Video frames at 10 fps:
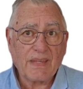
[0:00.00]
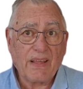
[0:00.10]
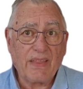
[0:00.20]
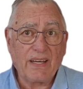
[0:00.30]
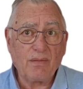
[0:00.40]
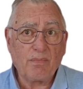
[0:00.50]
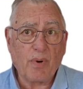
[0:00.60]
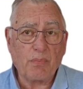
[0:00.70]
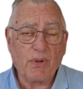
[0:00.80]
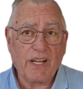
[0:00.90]
Then
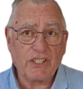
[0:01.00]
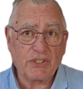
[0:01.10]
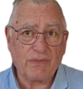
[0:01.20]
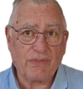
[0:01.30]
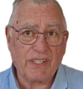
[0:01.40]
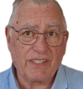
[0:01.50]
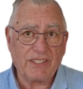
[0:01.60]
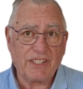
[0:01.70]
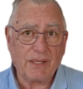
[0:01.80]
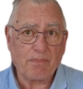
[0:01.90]
population
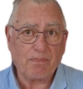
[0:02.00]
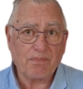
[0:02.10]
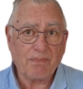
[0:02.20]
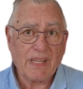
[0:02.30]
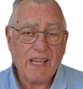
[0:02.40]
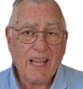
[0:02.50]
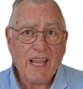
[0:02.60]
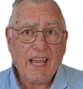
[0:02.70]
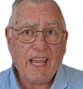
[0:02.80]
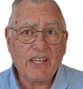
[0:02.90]
validity.
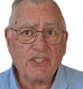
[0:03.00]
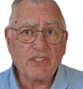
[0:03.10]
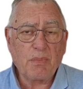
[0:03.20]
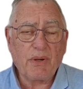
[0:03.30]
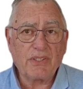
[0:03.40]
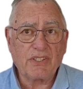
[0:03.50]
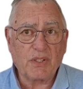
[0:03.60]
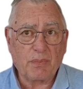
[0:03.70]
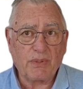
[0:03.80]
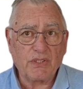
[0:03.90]
Asch's
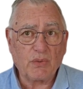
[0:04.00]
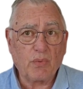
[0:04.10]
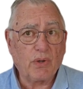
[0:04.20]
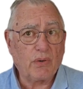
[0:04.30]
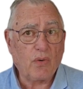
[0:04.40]
participants were